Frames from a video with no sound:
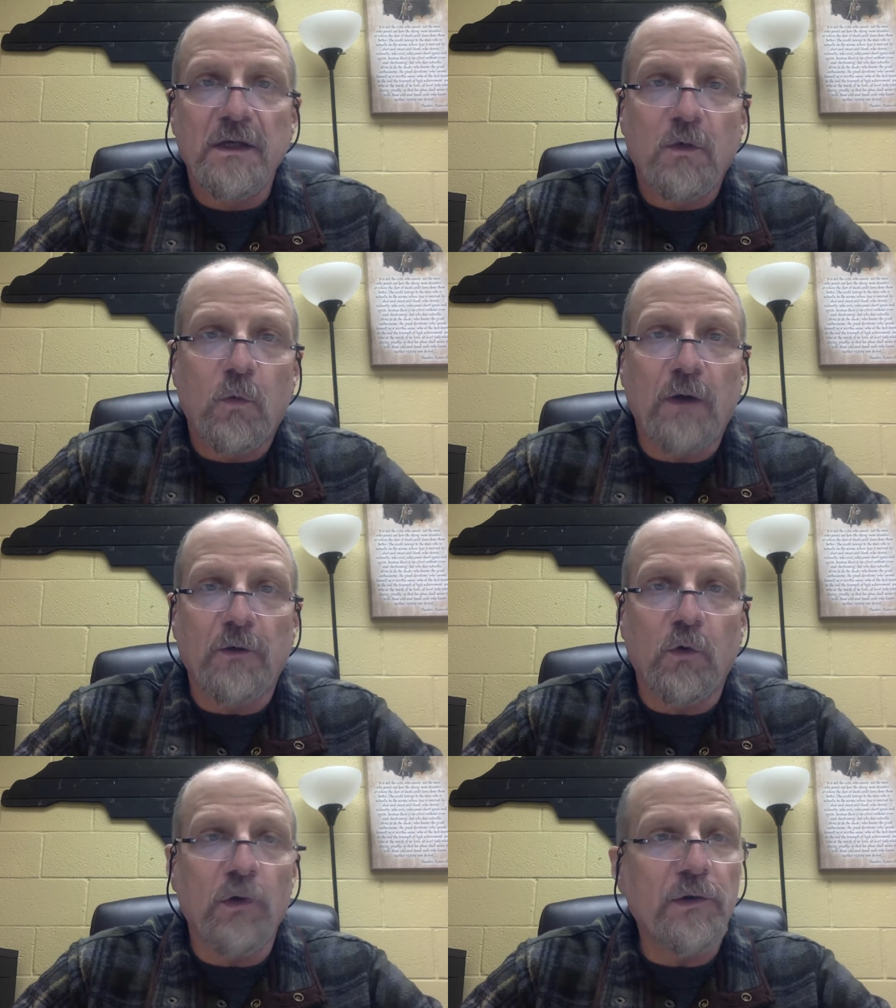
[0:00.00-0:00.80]
While
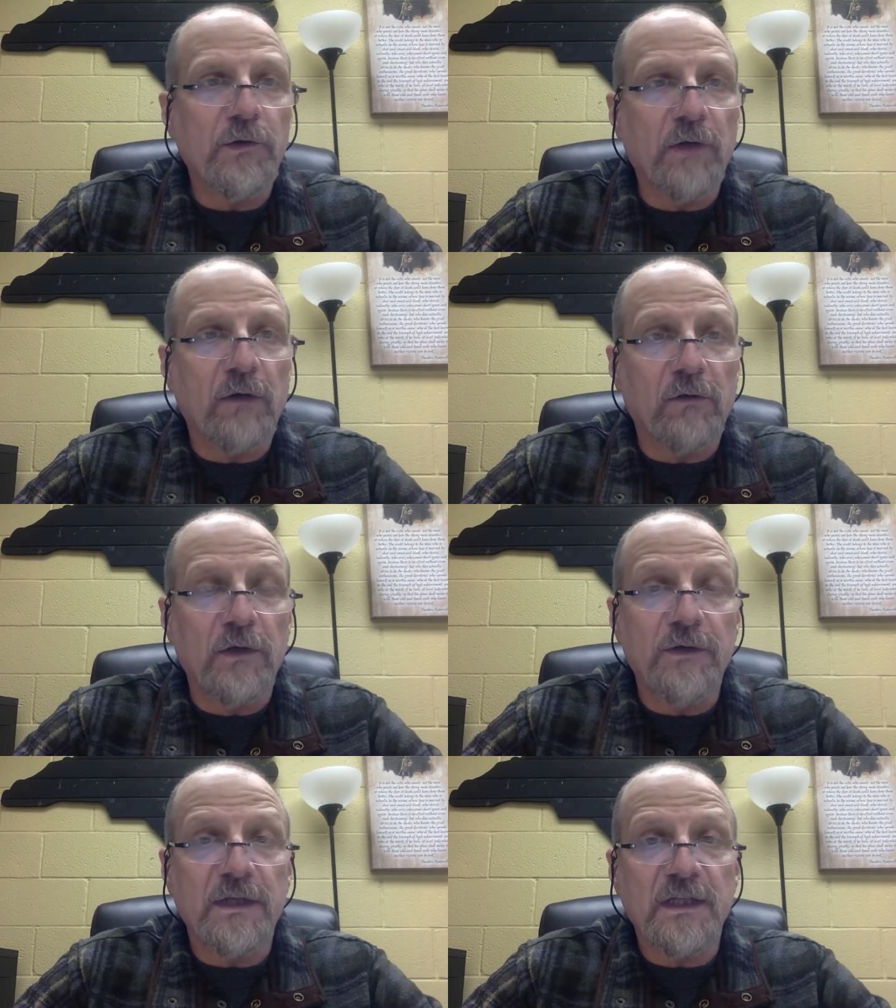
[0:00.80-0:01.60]
Northern
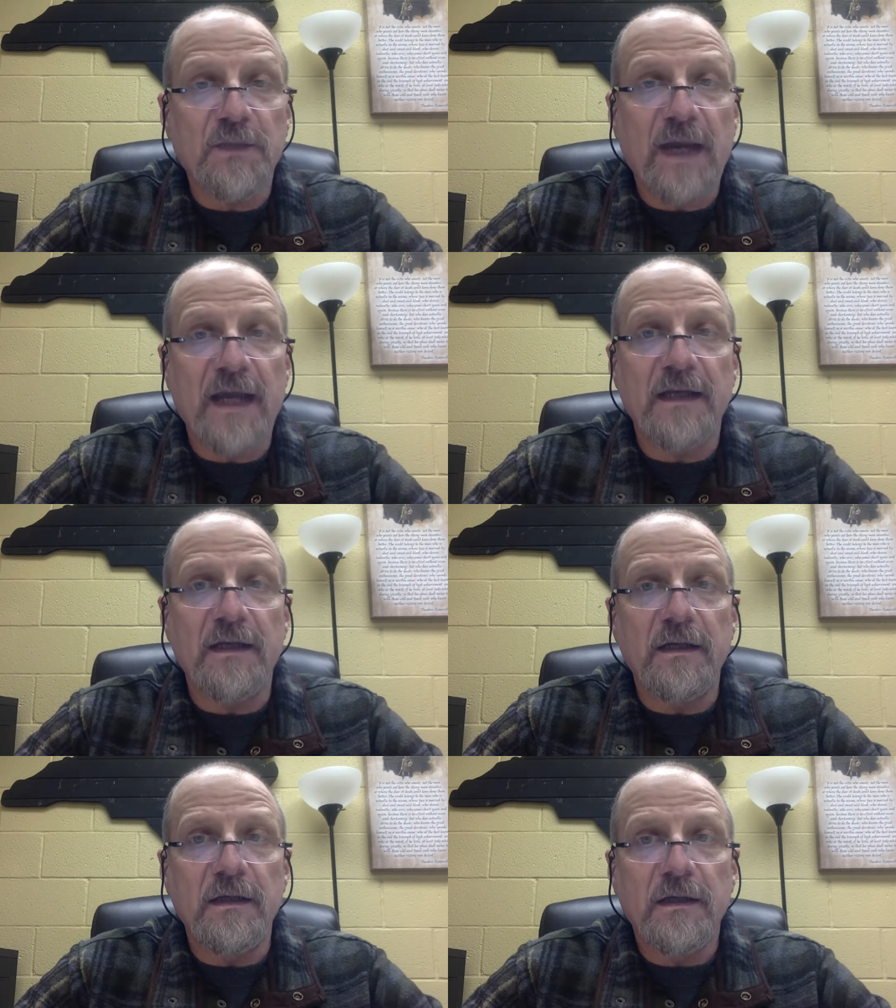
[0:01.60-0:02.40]
railroads
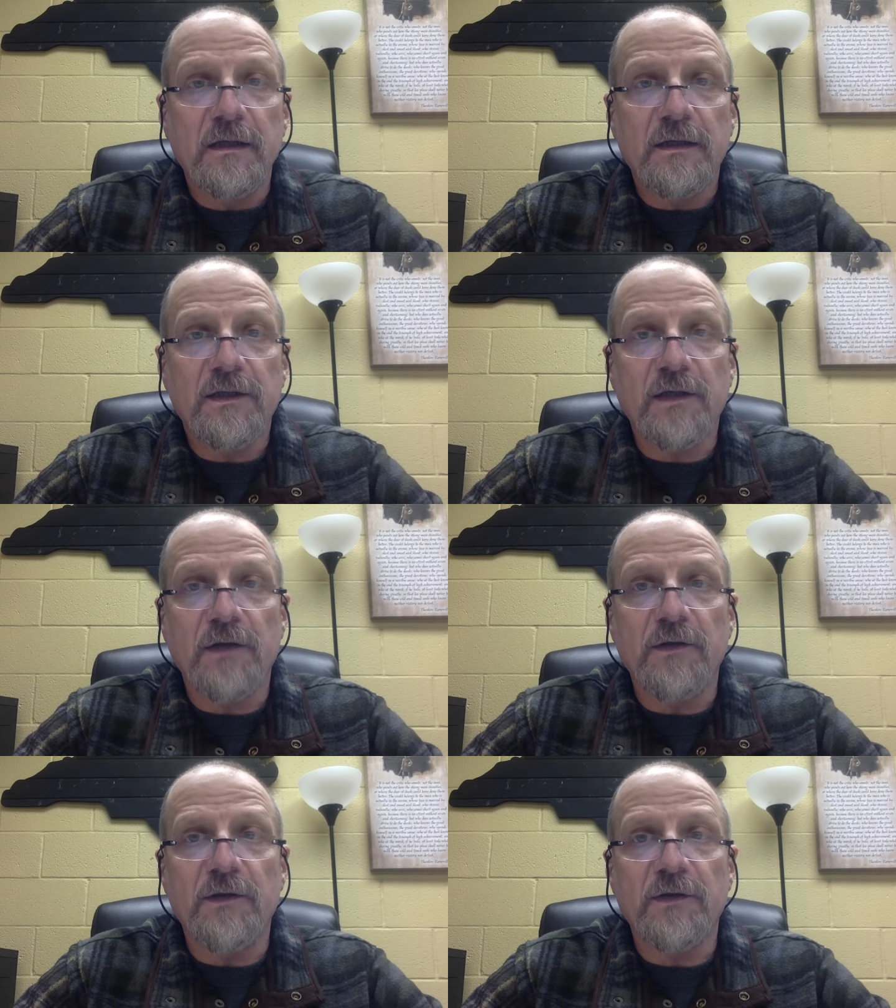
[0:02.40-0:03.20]
expanded,
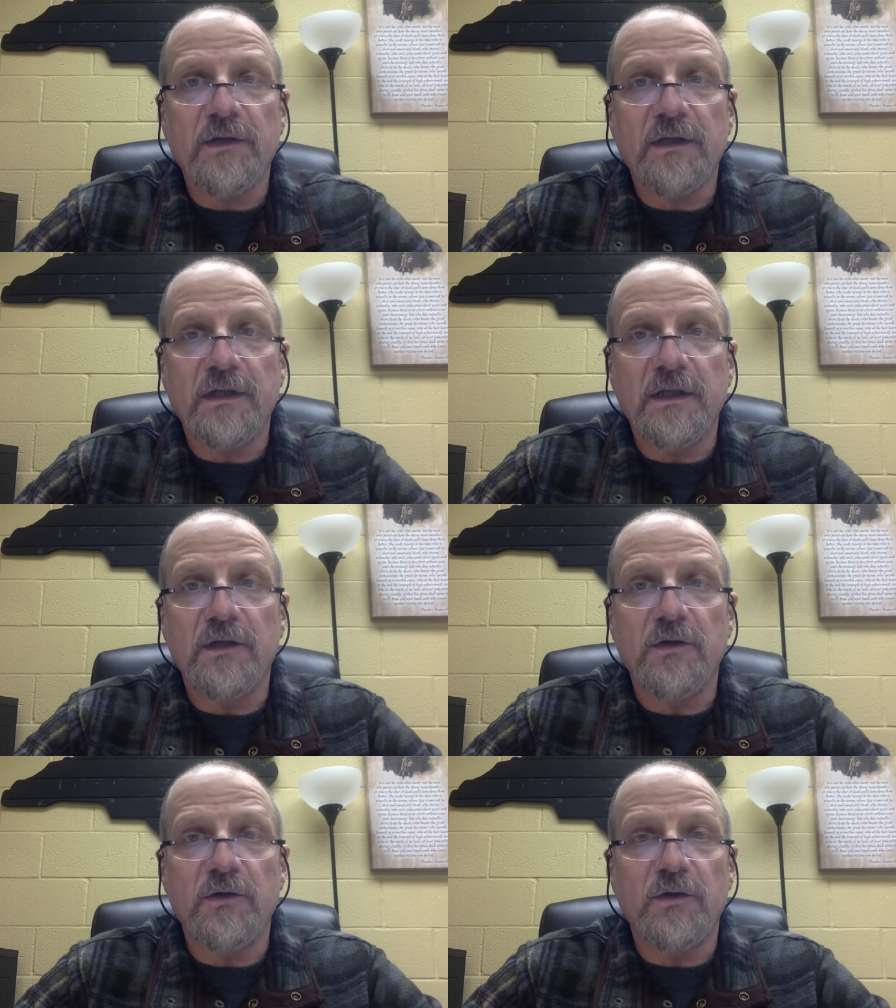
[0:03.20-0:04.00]
Southerners
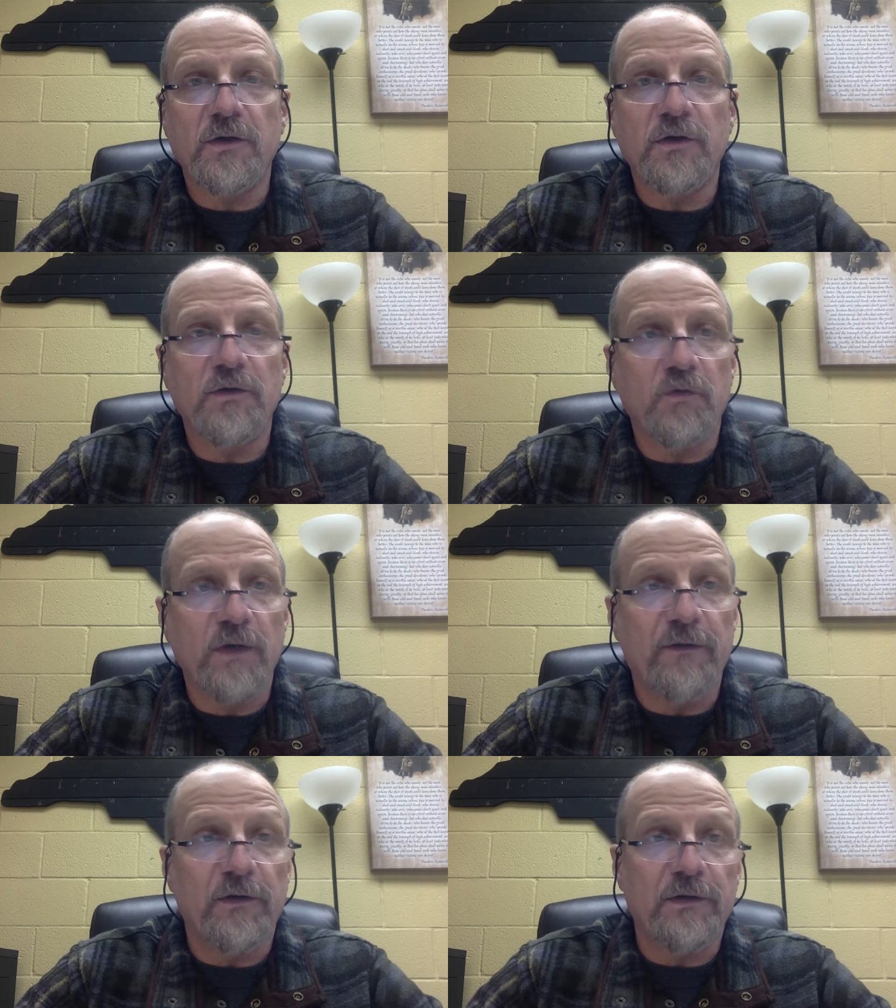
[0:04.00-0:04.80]
continued to use
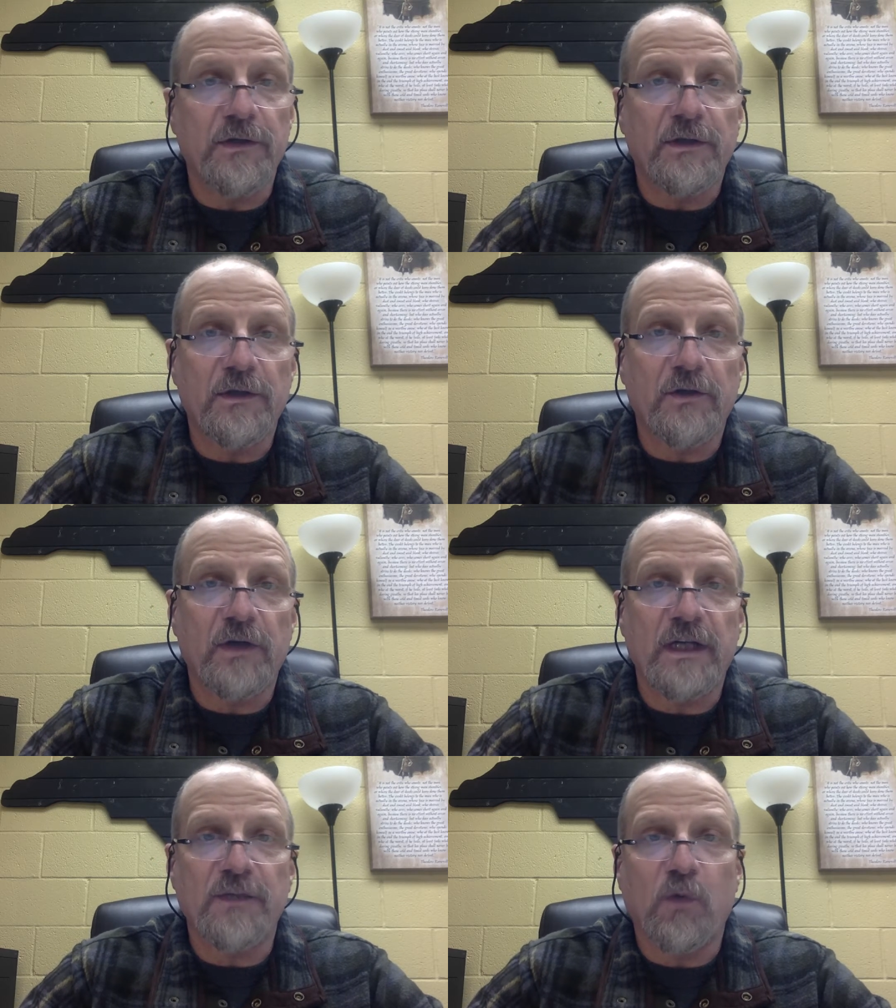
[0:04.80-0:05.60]
rivers to
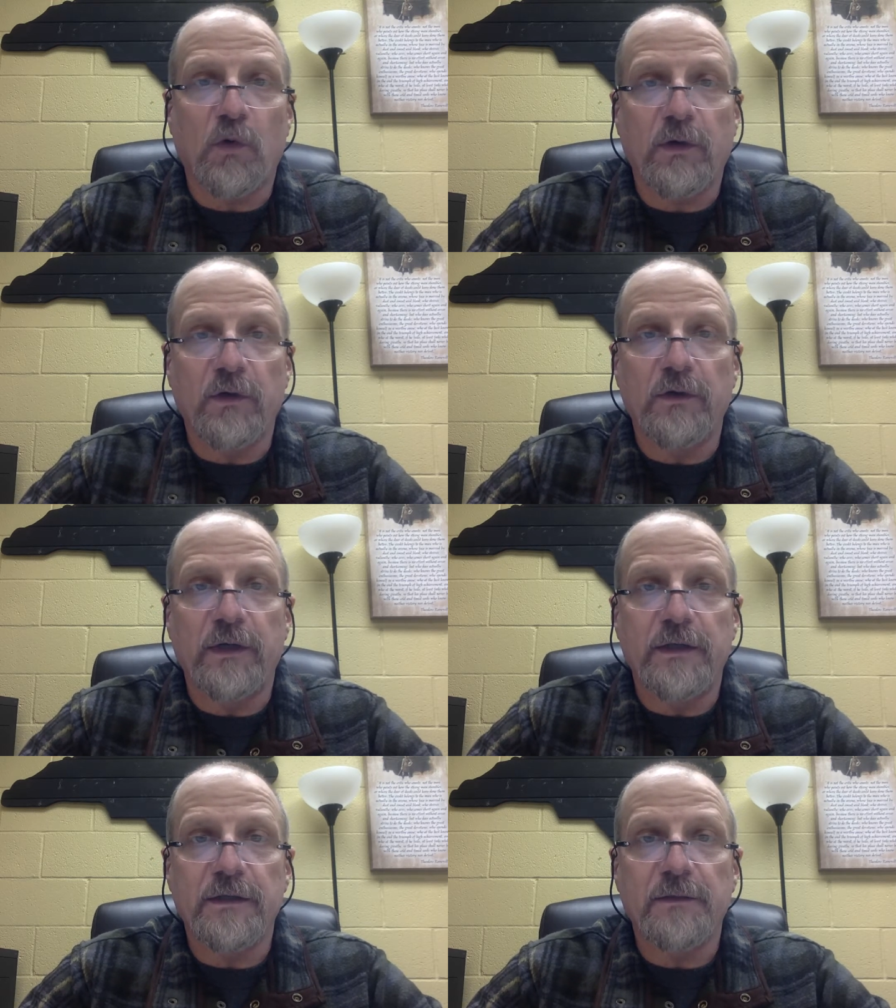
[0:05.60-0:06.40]
transport
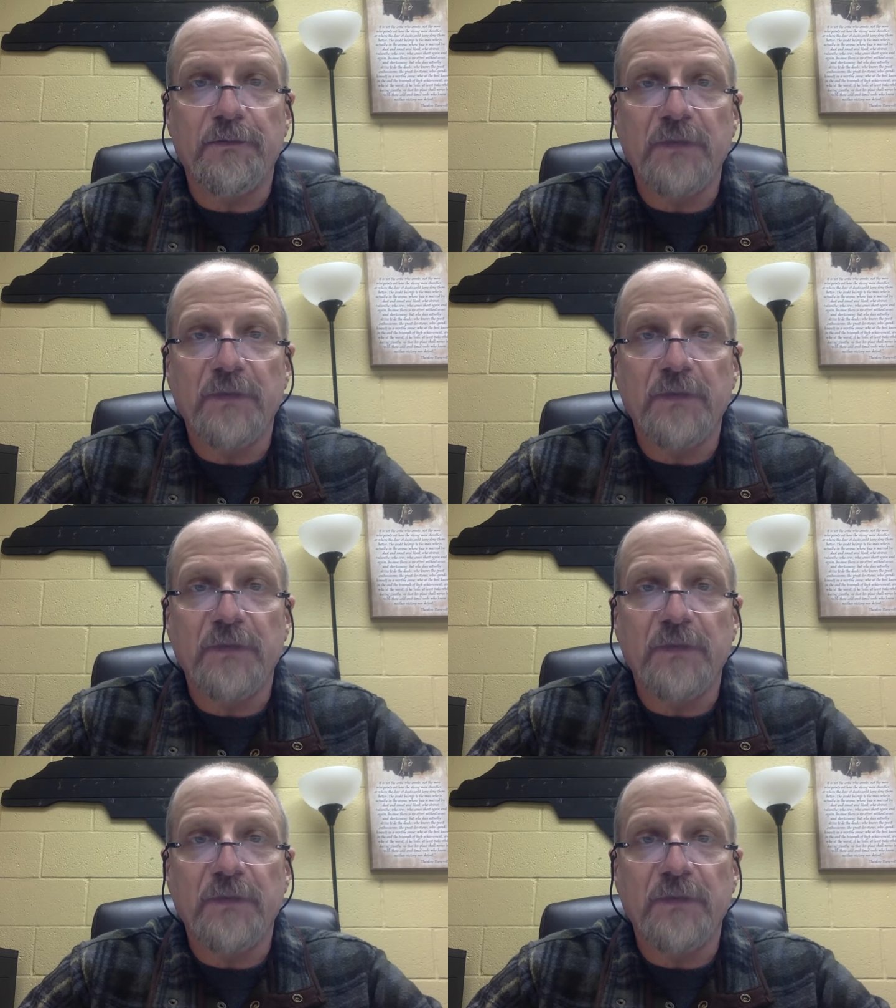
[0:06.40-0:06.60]
goods.